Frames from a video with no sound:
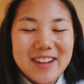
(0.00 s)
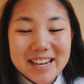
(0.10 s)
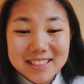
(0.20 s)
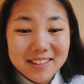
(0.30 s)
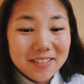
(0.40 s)

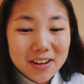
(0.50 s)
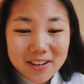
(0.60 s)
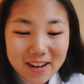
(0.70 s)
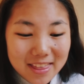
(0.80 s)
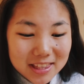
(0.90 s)
Wait till I
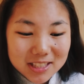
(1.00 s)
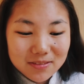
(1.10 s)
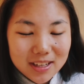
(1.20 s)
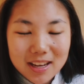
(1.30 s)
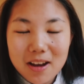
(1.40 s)
regret this
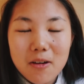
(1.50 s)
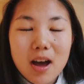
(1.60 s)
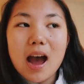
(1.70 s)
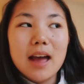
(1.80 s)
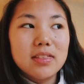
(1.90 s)
video.
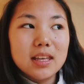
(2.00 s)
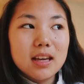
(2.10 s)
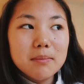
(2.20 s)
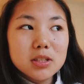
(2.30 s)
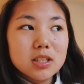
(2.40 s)
I think
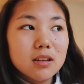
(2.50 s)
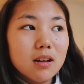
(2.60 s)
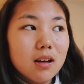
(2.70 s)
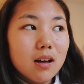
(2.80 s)
I'm just gonna